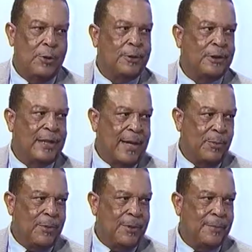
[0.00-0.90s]
hurdles
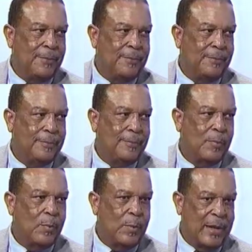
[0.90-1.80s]
champion,
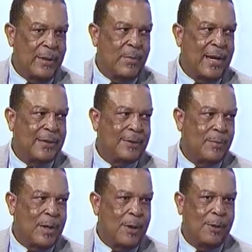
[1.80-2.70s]
played
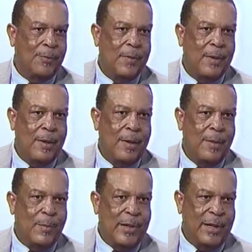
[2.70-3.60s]
basketball,
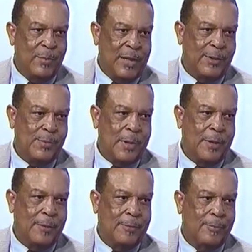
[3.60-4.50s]
played
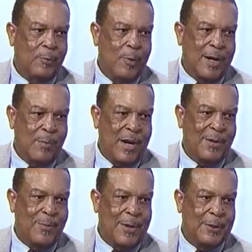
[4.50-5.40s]
baseball. We had a
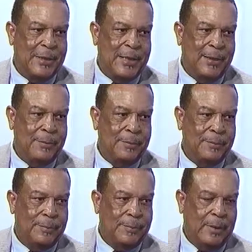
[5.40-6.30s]
baseball team
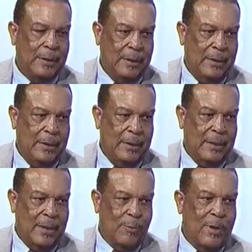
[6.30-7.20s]

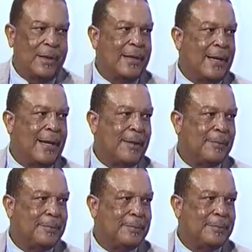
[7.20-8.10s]
at one
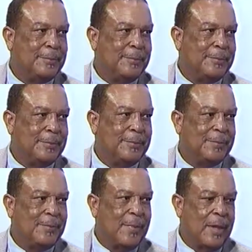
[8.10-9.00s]
time.
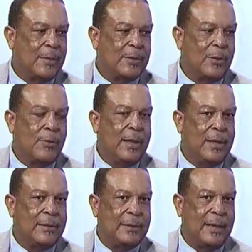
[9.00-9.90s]
And so
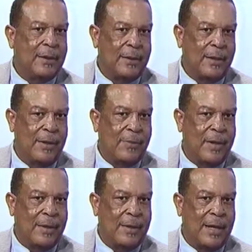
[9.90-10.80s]
he said
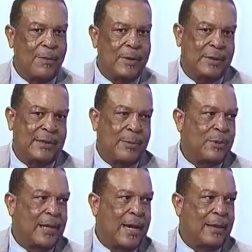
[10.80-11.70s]
they were
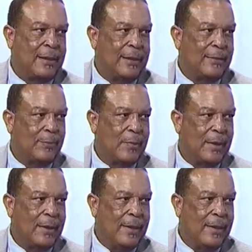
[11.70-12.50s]
exceptional athletes.